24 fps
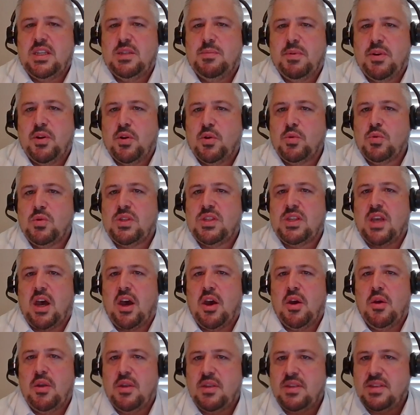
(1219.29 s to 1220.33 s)
But
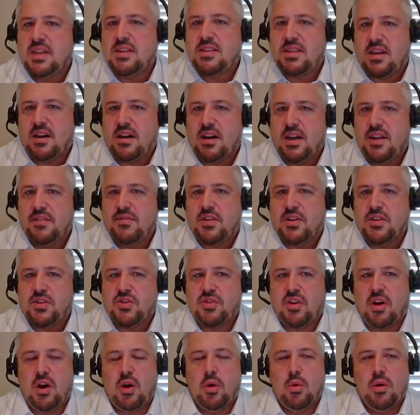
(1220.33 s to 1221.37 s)
also this kind of
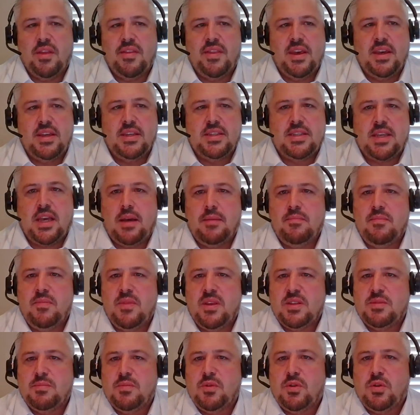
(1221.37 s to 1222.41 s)
control, and there's
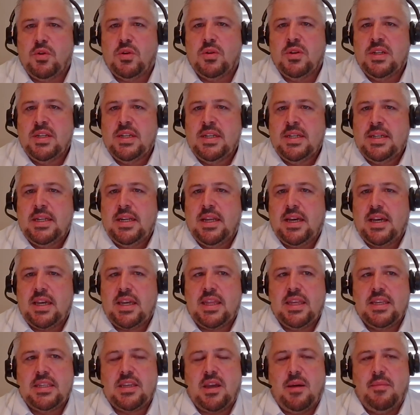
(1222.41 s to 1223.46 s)
more like
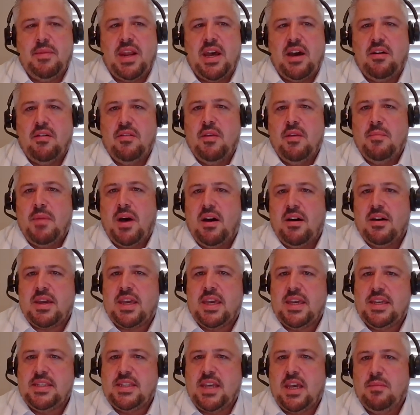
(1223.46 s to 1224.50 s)
this coming out on the
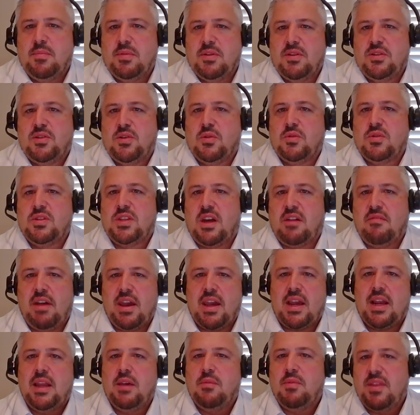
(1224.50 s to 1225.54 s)
market, is able to talk
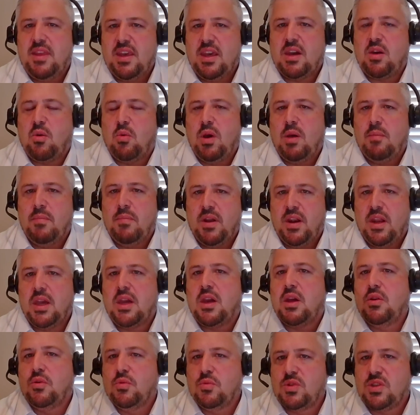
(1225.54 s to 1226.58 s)
directly with the equipment. It
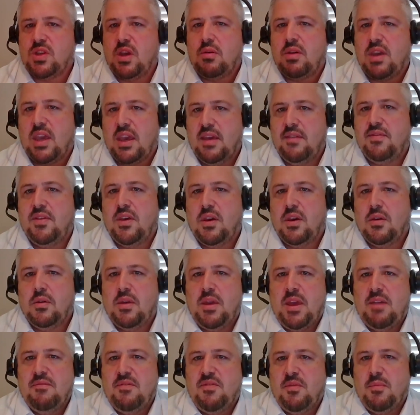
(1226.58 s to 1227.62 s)
can also give you
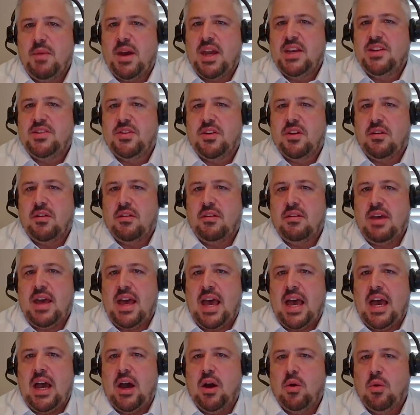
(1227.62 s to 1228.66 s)
information on
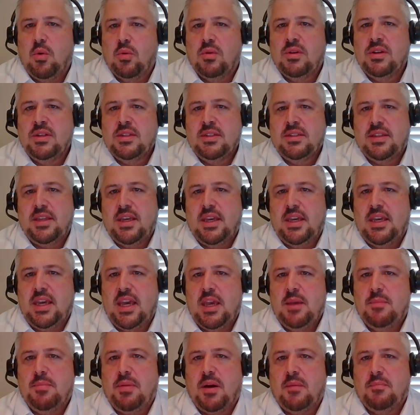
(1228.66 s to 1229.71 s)
how the
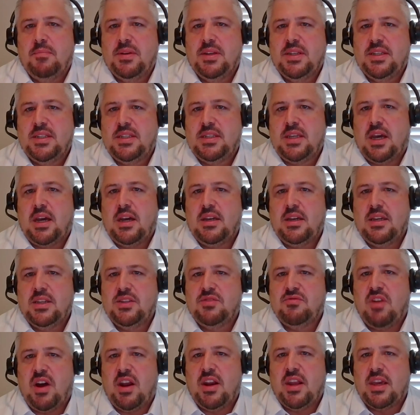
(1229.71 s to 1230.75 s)
heat pump is
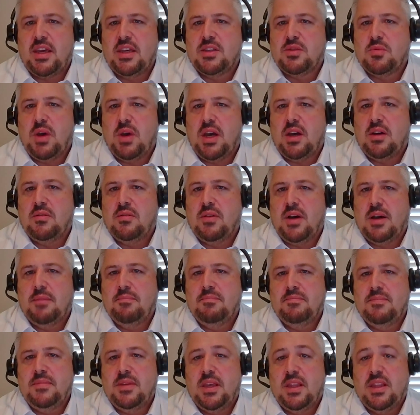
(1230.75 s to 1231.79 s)
running as well,
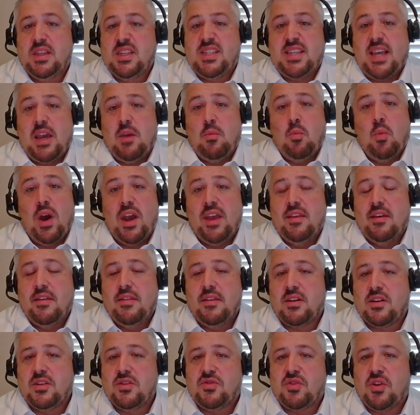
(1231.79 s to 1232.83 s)
in the same way that the
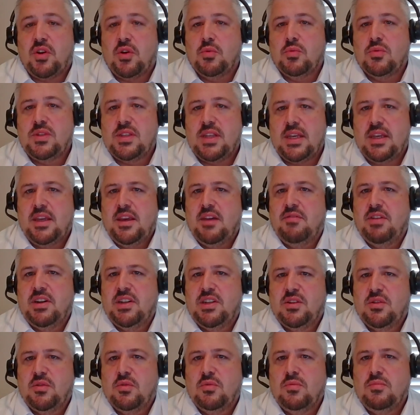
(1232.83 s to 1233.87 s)
controls that the
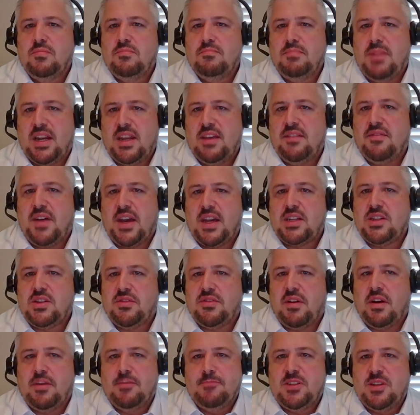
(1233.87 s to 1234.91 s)
original
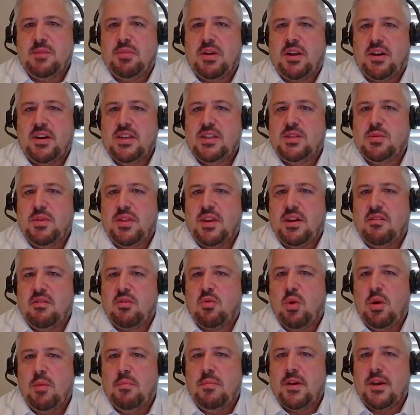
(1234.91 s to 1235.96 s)
manufacturer supplies with their
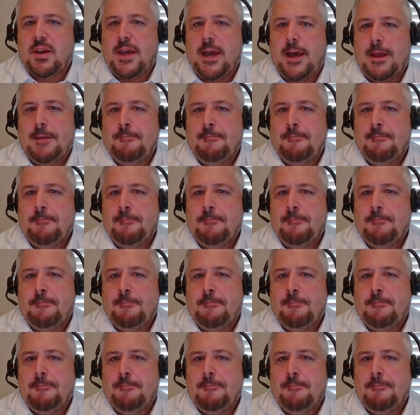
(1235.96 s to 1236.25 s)
equipment can.